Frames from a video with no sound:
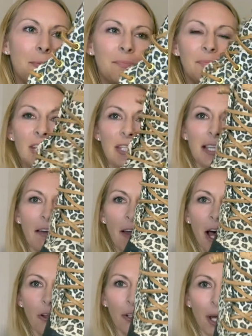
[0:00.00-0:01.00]
these have
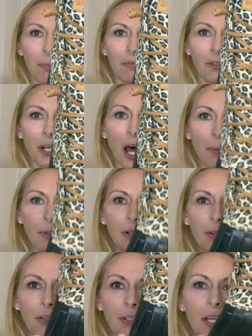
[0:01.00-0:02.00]
held up
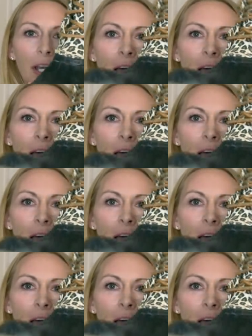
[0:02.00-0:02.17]
phenomenal.